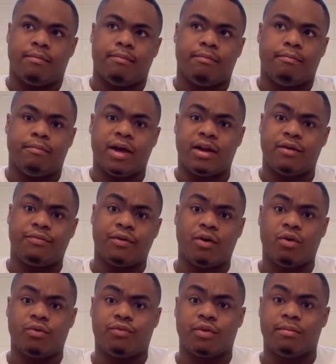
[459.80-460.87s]

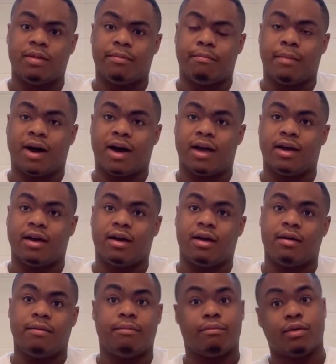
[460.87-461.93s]
manifold from my
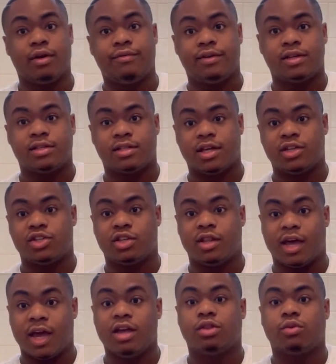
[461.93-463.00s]
previous engine, the
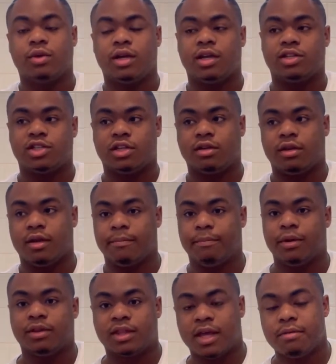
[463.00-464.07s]
A3 engine, and
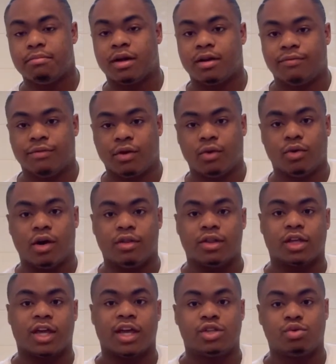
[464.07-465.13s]
put that manifold on the
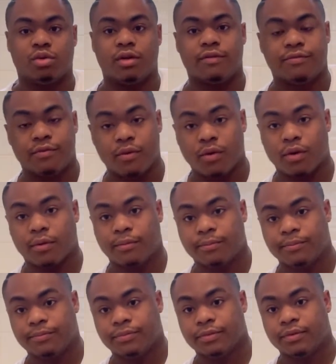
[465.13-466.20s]
K24.
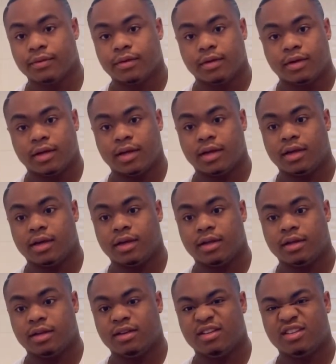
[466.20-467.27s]

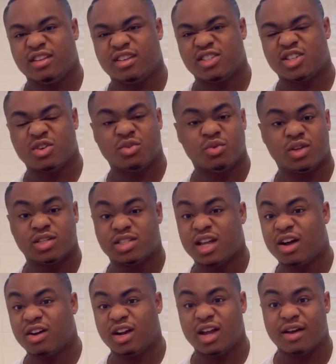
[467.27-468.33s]
And so it's not
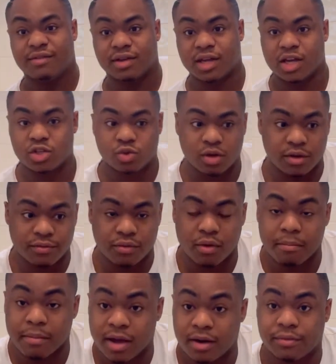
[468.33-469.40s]
gonna have a K24
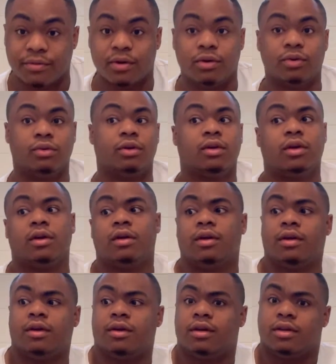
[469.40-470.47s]
manifold.
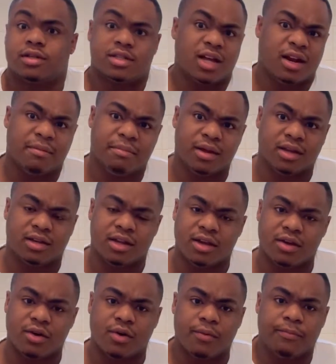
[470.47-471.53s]
It's not a big
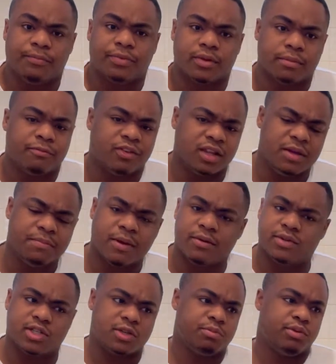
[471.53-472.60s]
deal. Felipe
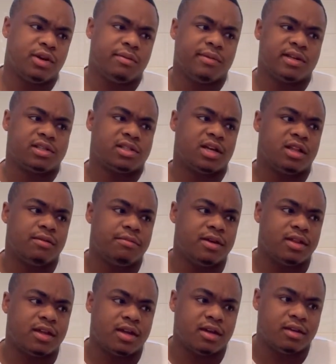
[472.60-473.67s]
was just pretty much telling me
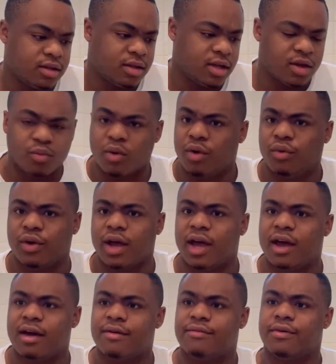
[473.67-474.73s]
that it won't
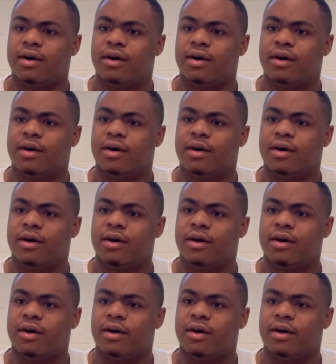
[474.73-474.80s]
have